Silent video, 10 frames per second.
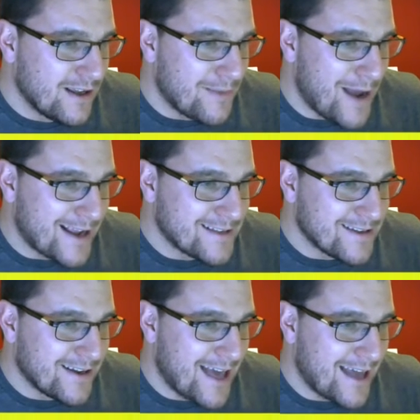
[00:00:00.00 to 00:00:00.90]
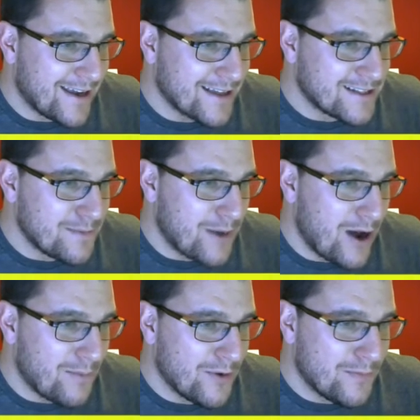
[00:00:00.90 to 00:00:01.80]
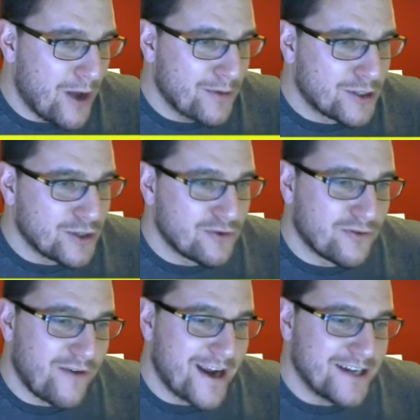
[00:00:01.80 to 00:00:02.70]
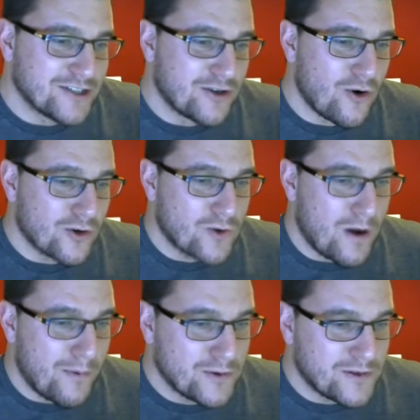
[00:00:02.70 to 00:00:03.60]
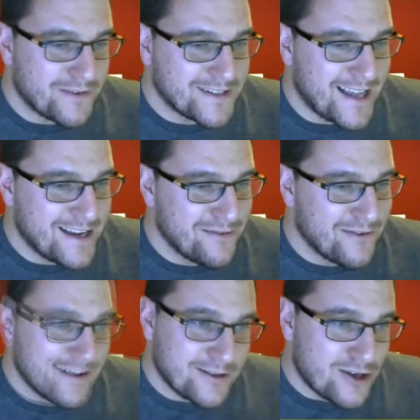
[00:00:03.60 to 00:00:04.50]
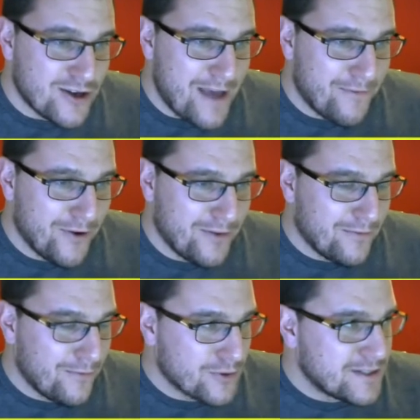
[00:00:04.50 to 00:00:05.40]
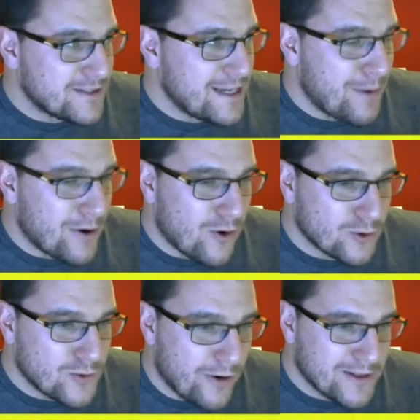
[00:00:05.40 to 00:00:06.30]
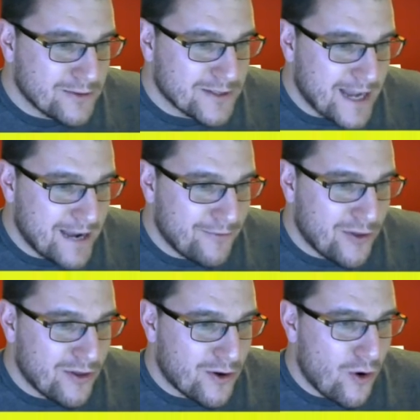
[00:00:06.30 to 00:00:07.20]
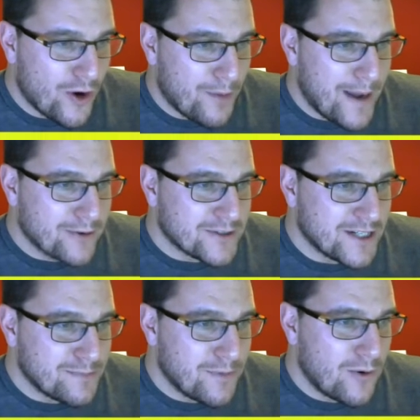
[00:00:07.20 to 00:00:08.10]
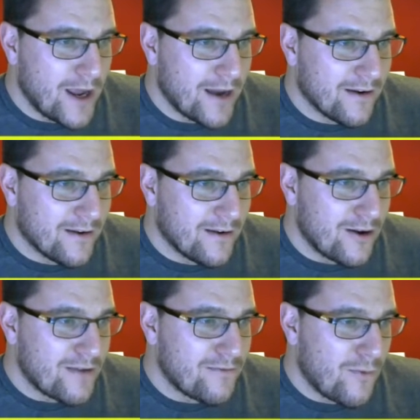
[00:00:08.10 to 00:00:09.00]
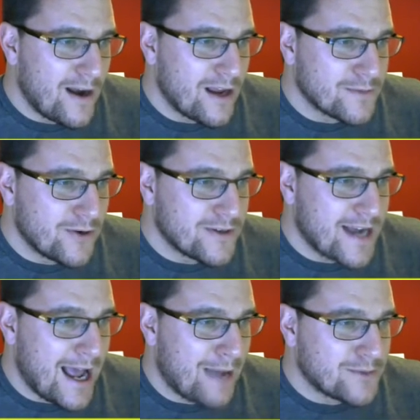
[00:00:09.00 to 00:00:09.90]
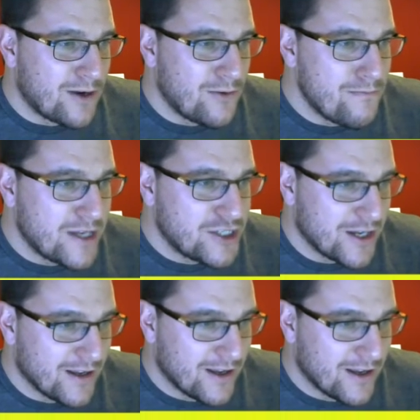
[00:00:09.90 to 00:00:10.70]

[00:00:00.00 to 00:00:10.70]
Back into Hernandez to Barman. Barman shoots from range and Courtois pulls off a save. So it was a good effort, forcing Thibaut Courtois into a save. With the corner, Pausic, ball in. Looking for Williams, who is an absolute midget.